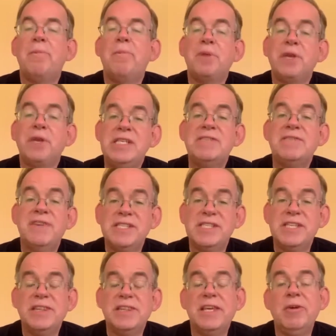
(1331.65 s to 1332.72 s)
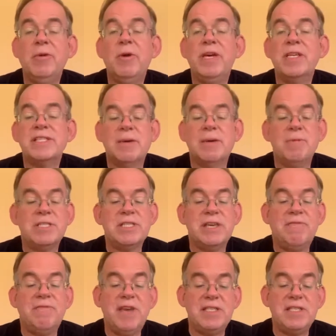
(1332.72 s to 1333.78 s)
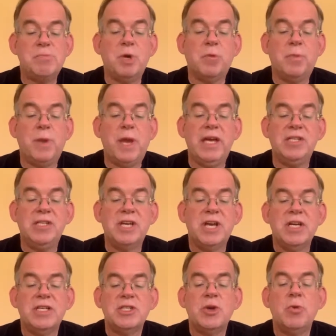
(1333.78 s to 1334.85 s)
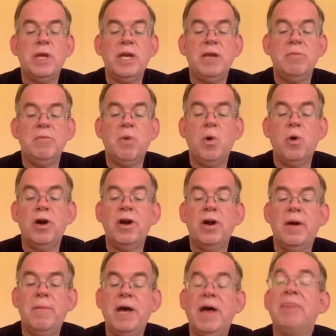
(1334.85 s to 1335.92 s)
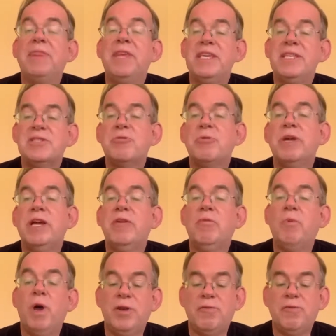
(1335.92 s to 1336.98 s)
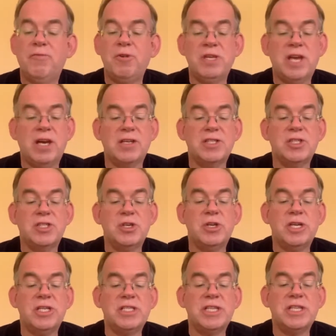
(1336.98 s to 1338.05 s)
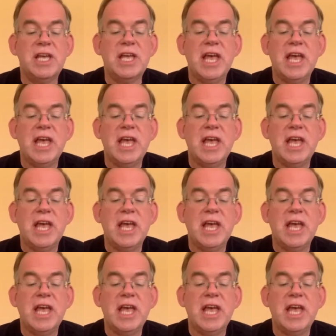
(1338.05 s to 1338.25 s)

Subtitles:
Please visit the U.S. Embassy Facebook page to read more about these three wonderful young students